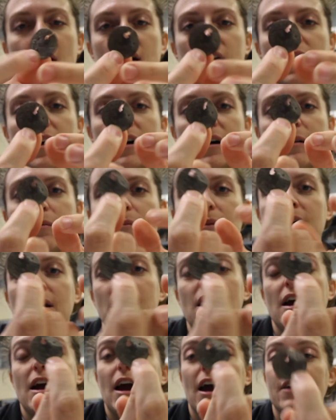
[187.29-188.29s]
And
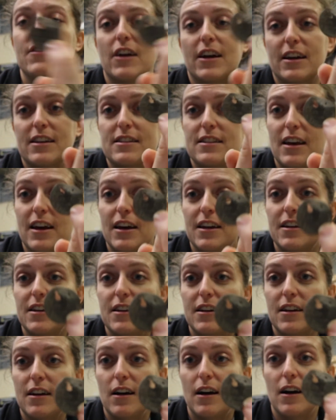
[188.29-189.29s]
like I said,
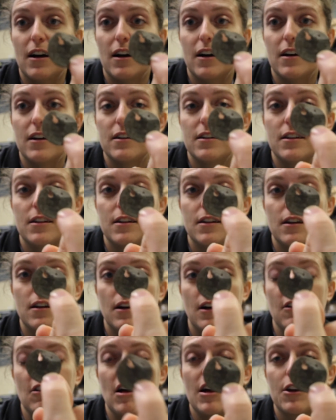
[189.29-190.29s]

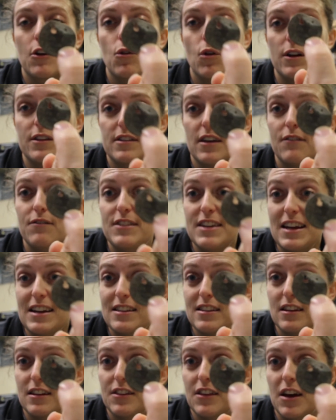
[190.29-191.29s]
a lot of coins have
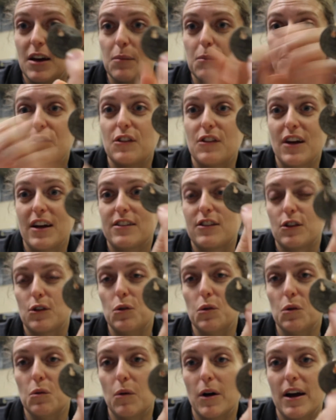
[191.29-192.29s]
dates on them, so that's a
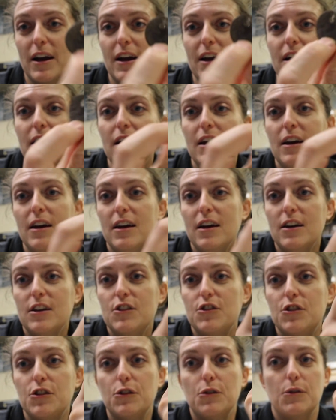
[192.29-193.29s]
cool way
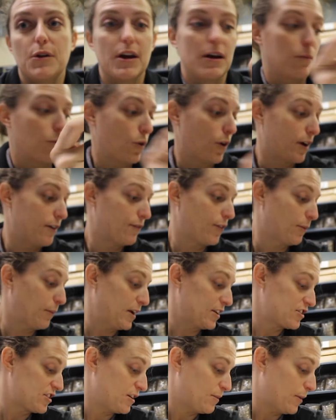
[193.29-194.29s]
to get more
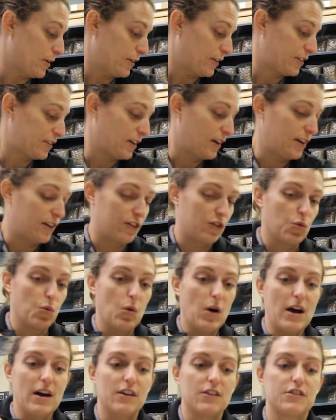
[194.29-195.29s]
information about a site as
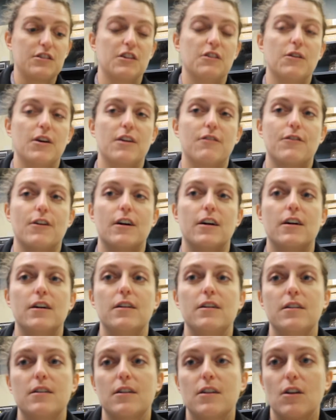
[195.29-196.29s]
well. So
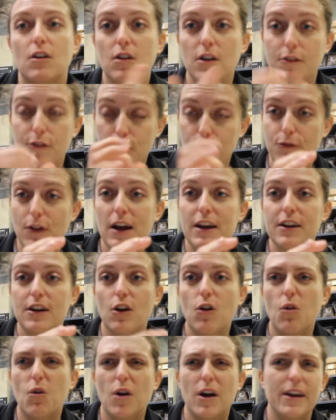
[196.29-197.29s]
if you find a
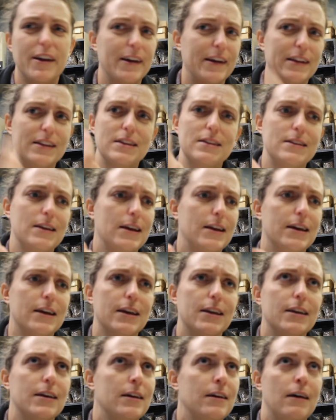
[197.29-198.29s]
coin and it's
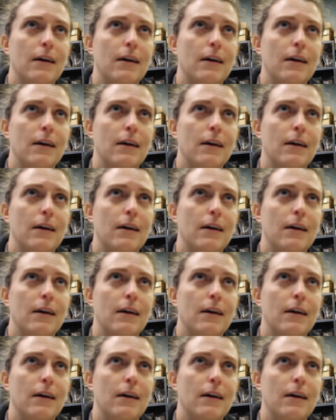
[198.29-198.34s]
dated,